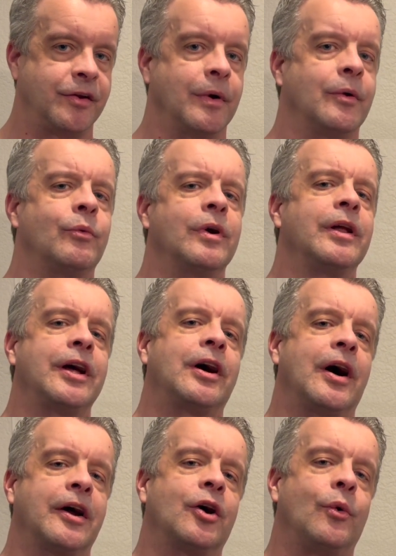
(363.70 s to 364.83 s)
to. It really
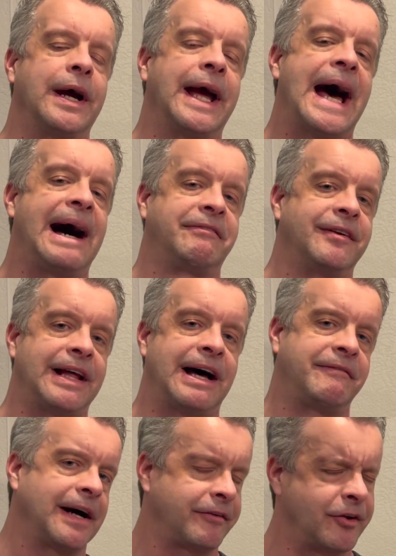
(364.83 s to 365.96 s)
got it going after that
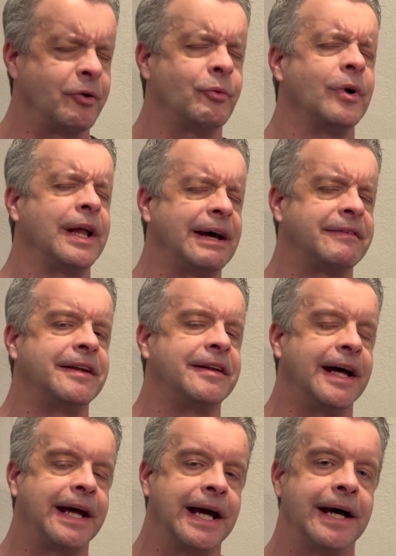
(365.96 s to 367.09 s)
fact. So you really have to
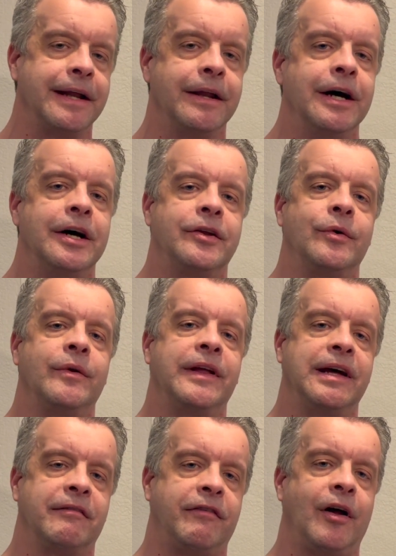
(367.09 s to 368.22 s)
dig in to
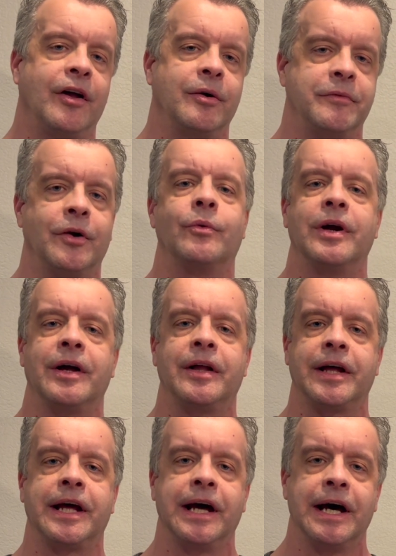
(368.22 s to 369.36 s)
the volume to
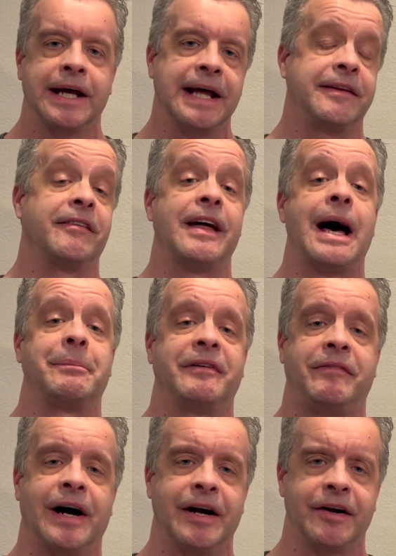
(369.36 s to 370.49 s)
really get this
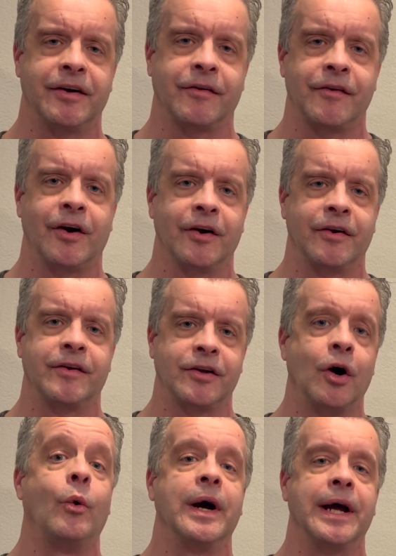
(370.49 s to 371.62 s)
amplifier to start
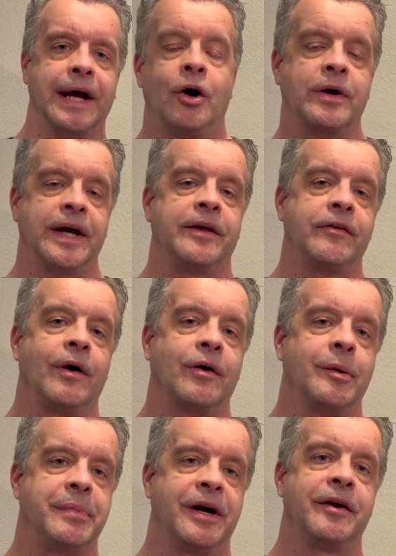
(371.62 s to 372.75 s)
going. Okay, so I'll
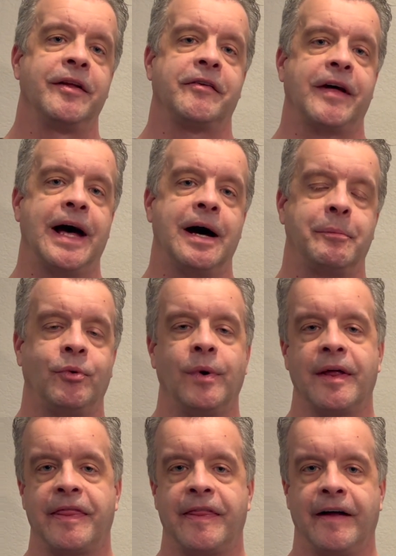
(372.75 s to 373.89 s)
compare this amp with